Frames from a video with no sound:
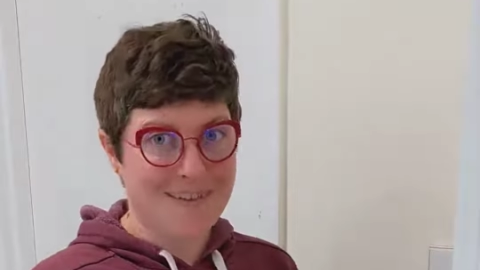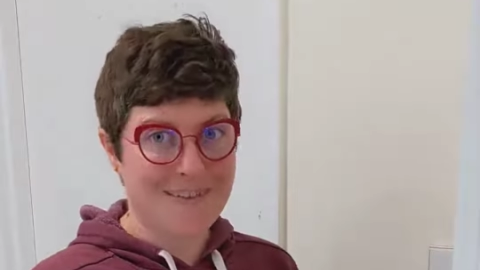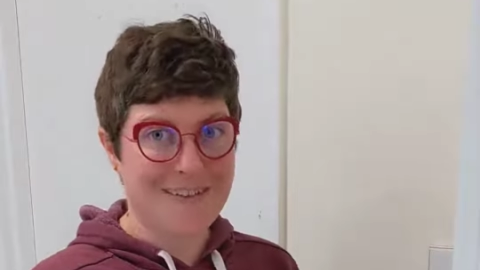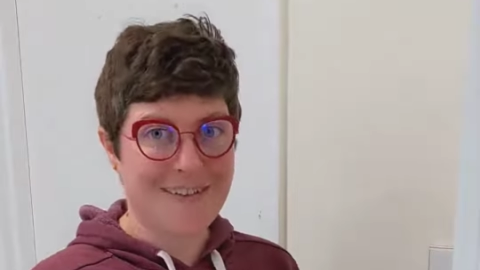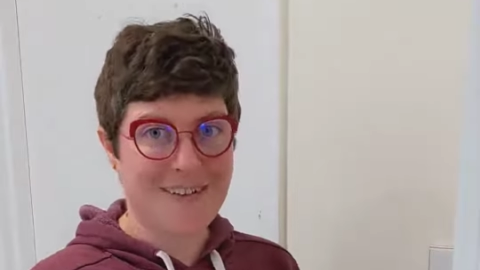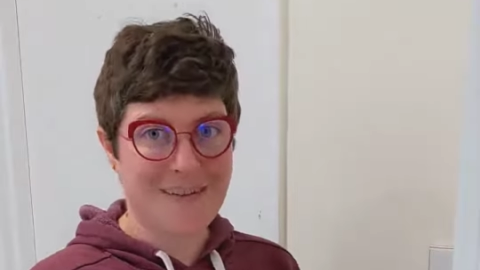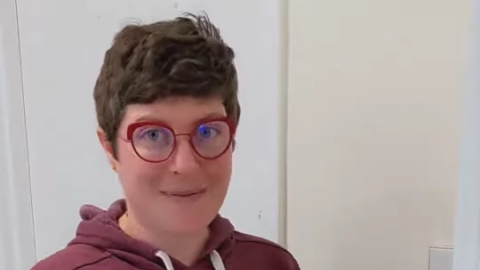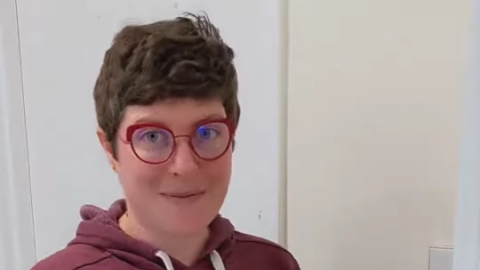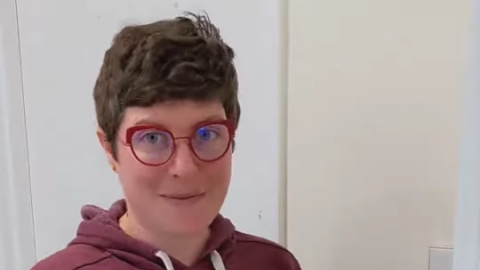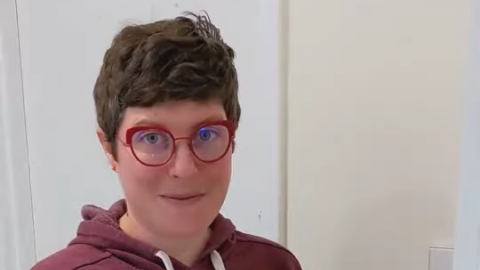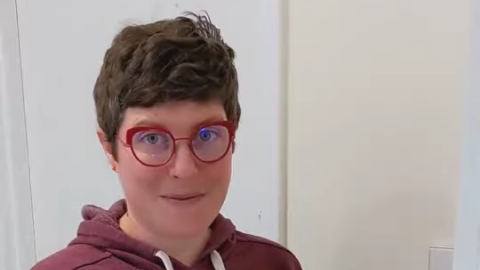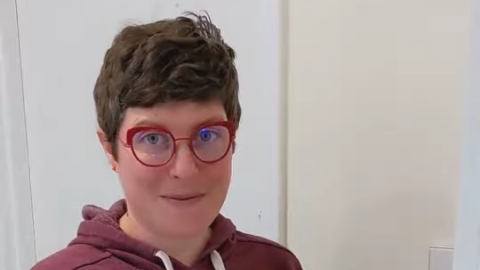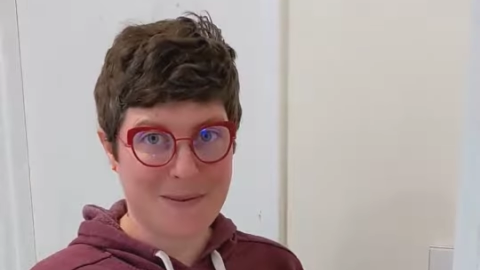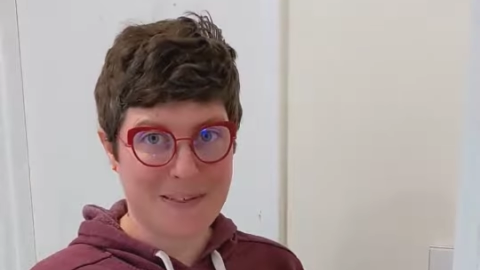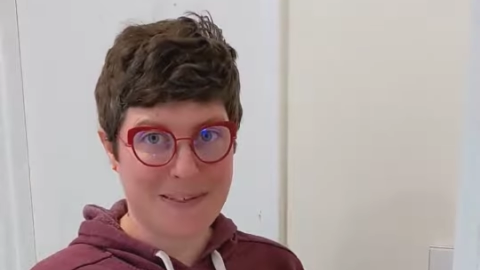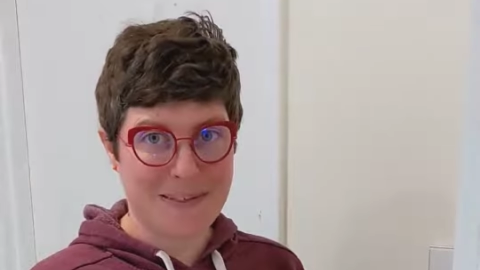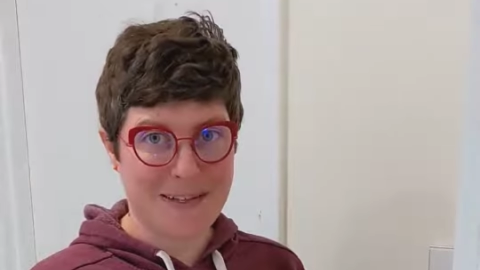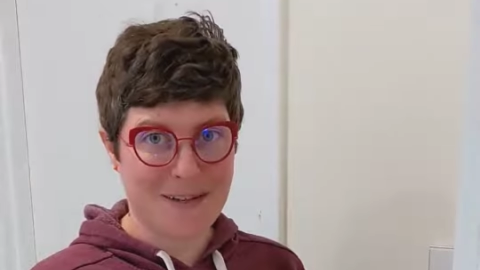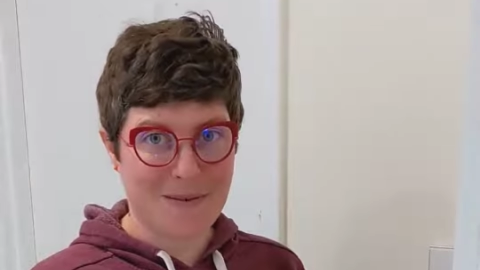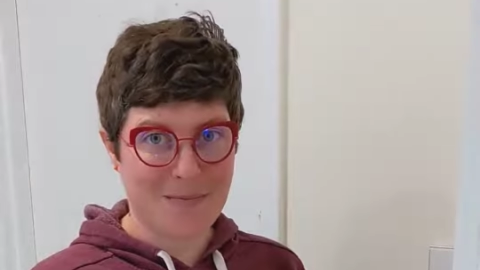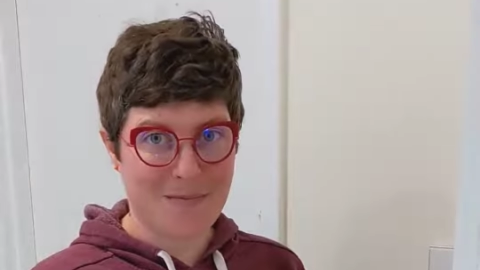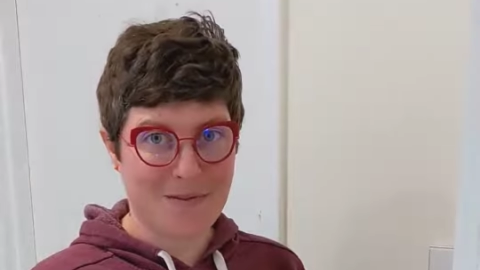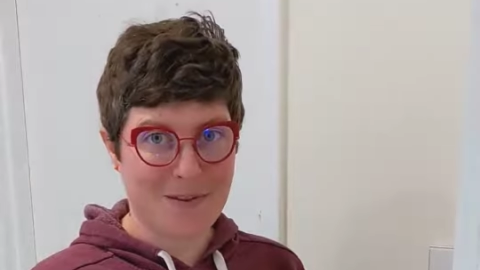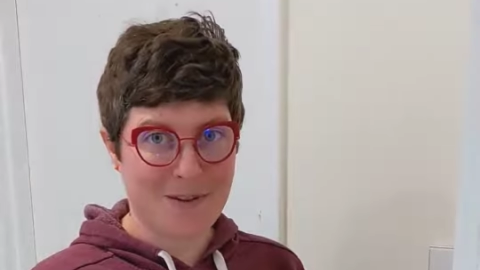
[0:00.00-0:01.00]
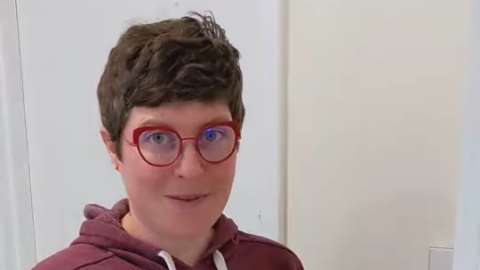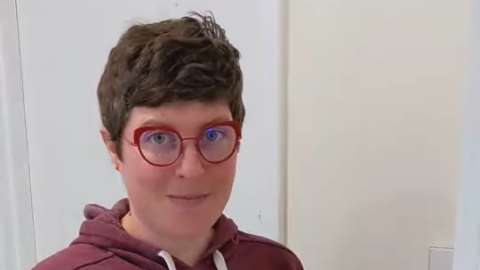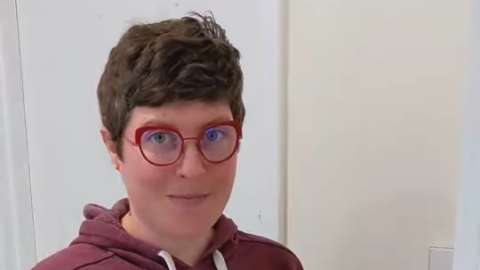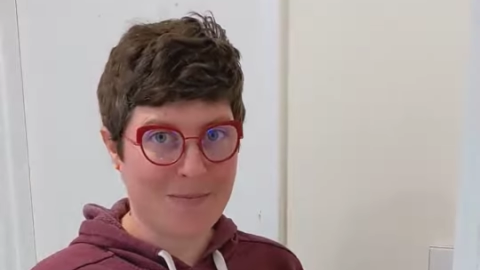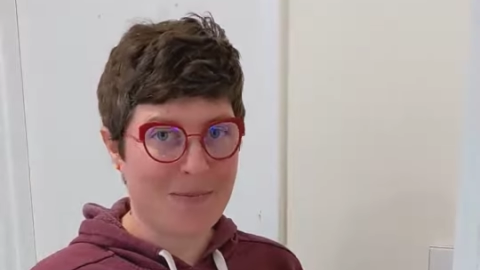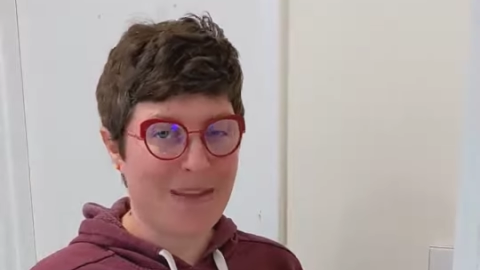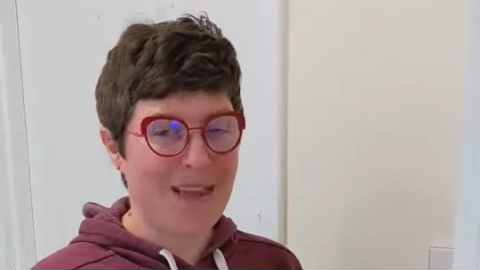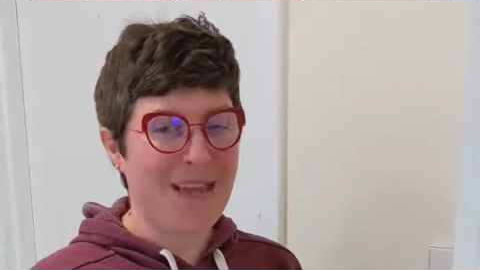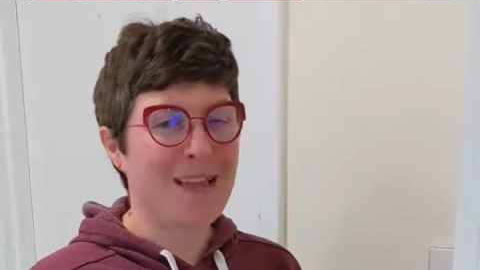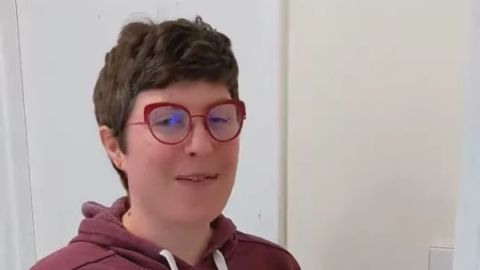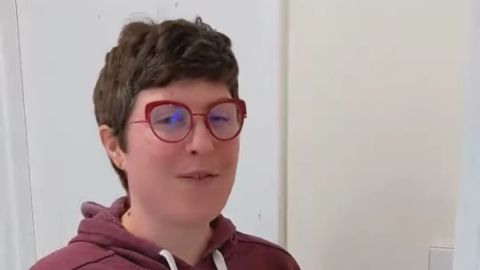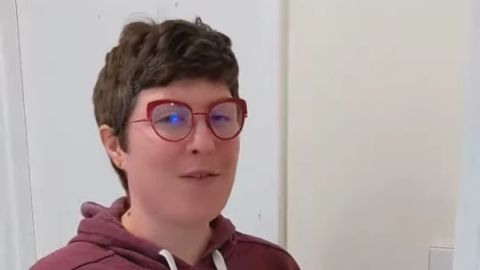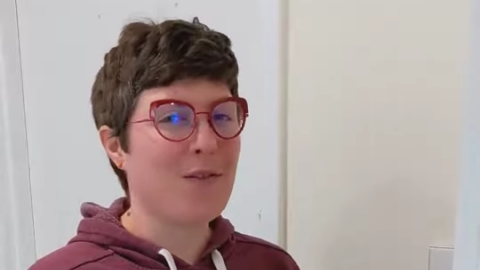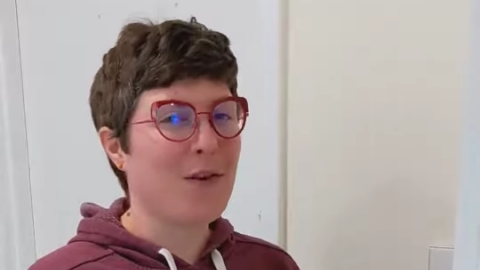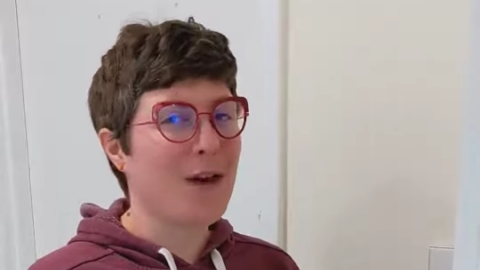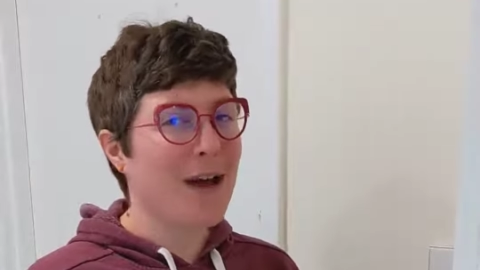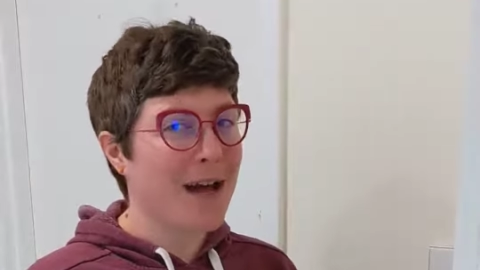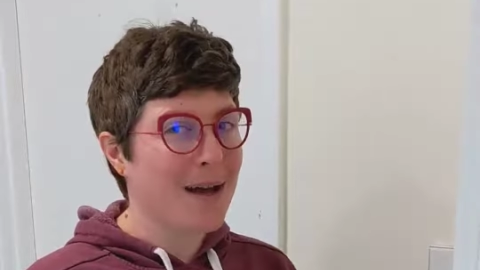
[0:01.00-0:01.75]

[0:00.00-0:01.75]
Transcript: That'll be really helpful. If you